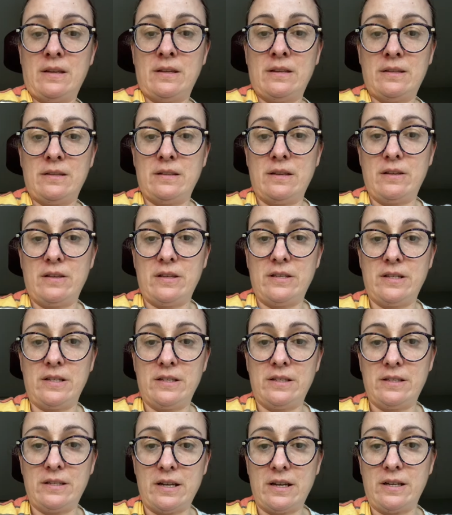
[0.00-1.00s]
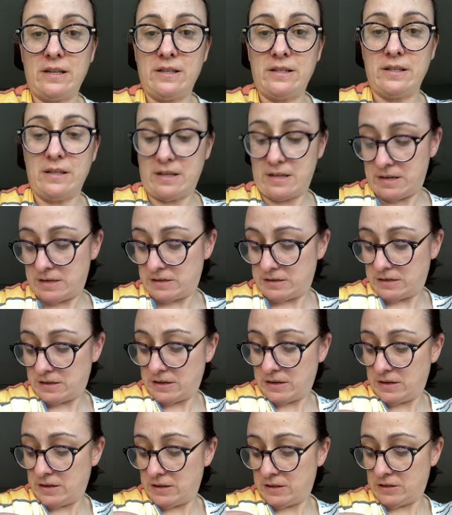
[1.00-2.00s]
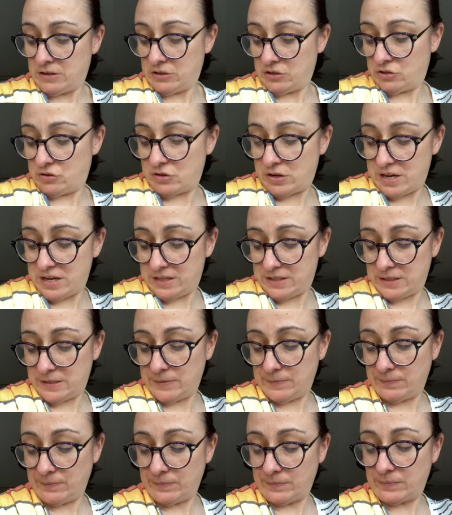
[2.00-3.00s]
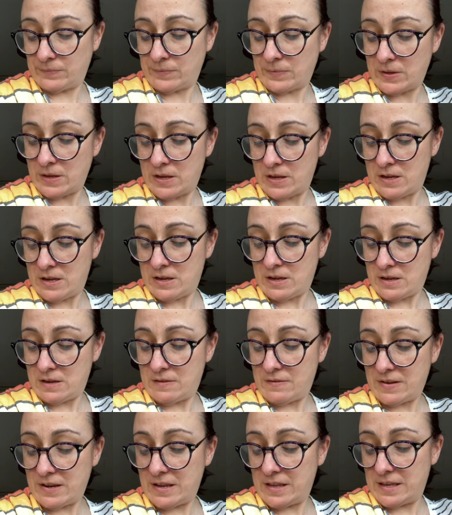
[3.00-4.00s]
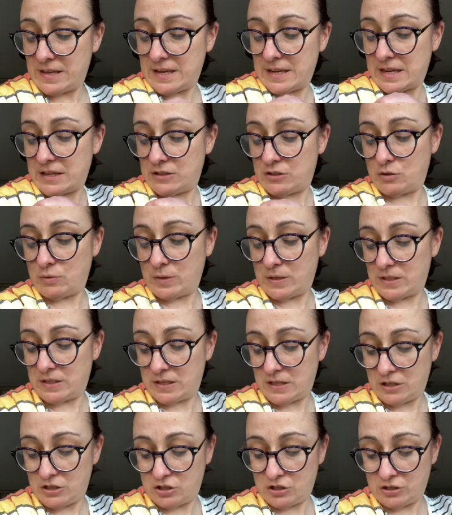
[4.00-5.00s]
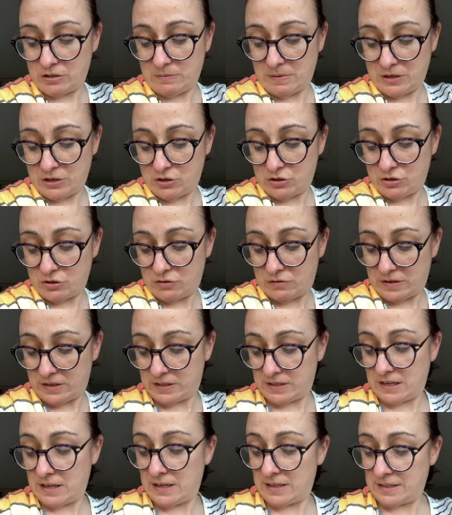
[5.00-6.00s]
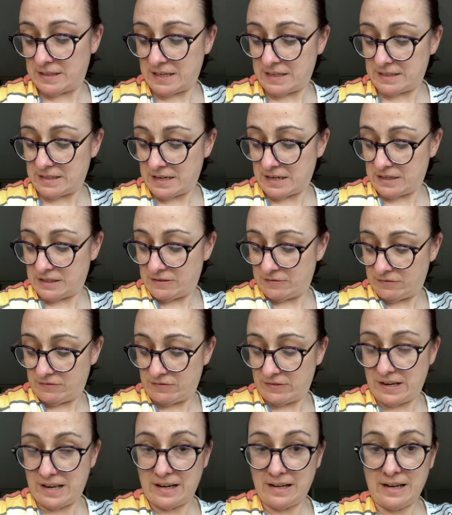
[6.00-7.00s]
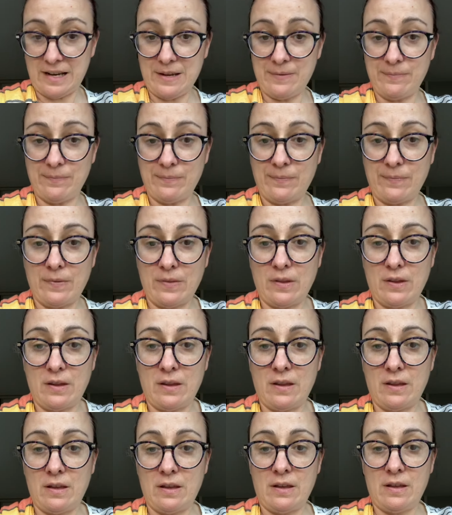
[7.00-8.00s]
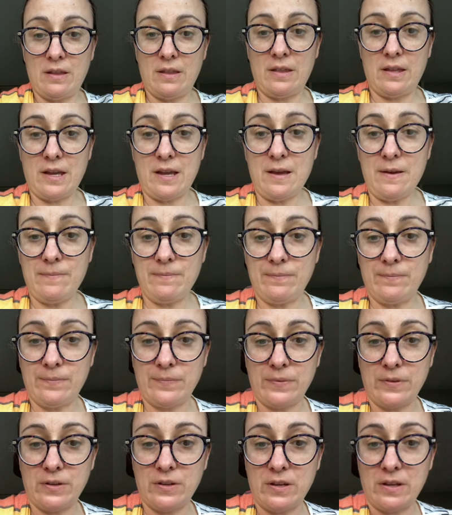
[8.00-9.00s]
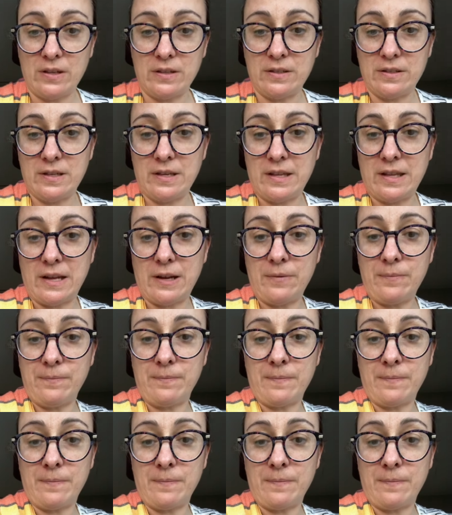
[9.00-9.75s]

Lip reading: so that it's nice and straight. If anything gets twisted, just make sure it sits nice and flatly. There, you can see now.